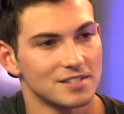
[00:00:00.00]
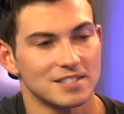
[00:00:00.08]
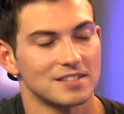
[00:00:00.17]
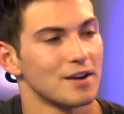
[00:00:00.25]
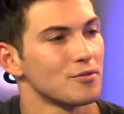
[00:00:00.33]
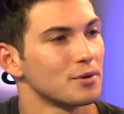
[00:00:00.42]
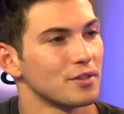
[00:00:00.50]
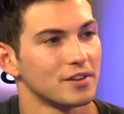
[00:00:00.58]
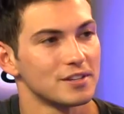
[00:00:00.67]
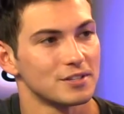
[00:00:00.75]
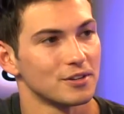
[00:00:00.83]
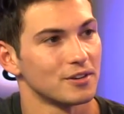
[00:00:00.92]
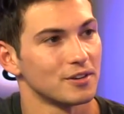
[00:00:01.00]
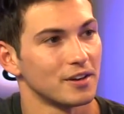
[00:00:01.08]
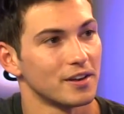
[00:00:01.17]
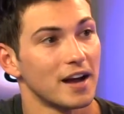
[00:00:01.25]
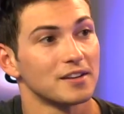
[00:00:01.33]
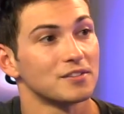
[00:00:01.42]
everybody thinks they're
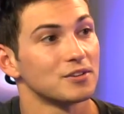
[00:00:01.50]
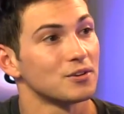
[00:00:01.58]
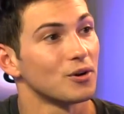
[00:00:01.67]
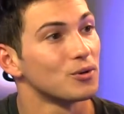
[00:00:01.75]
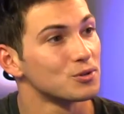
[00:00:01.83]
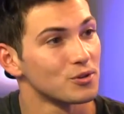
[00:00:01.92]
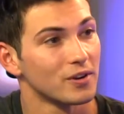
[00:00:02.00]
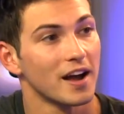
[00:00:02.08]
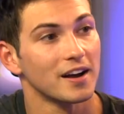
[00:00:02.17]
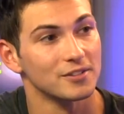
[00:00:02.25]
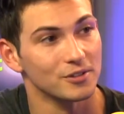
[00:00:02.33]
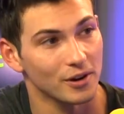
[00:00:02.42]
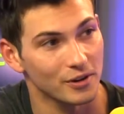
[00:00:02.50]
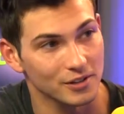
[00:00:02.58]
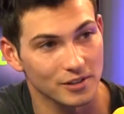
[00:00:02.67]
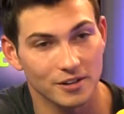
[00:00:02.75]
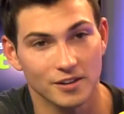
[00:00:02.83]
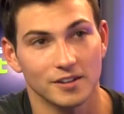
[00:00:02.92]
an acting coach or an actor out
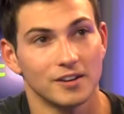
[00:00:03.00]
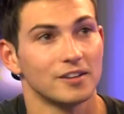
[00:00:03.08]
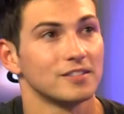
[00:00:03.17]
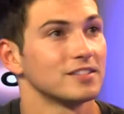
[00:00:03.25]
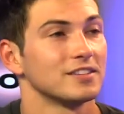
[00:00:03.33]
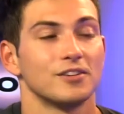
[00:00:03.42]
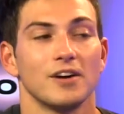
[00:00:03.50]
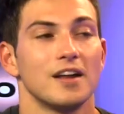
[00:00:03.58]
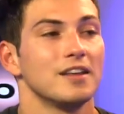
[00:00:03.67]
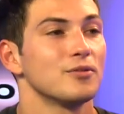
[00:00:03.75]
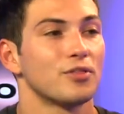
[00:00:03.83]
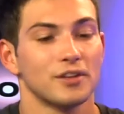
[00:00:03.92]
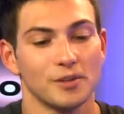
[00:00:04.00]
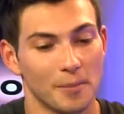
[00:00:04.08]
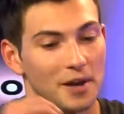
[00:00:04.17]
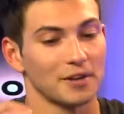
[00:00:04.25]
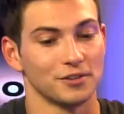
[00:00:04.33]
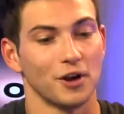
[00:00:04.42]
here and all, you know, anything to
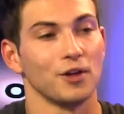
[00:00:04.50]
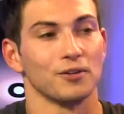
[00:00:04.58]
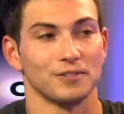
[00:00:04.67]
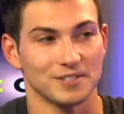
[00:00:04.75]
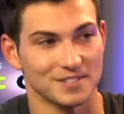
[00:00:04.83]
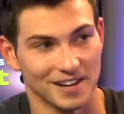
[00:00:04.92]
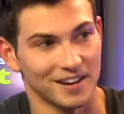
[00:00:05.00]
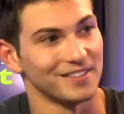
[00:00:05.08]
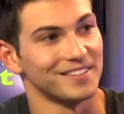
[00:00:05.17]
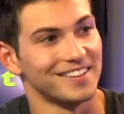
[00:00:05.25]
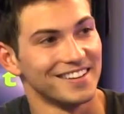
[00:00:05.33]
make a dollar in this town. Right.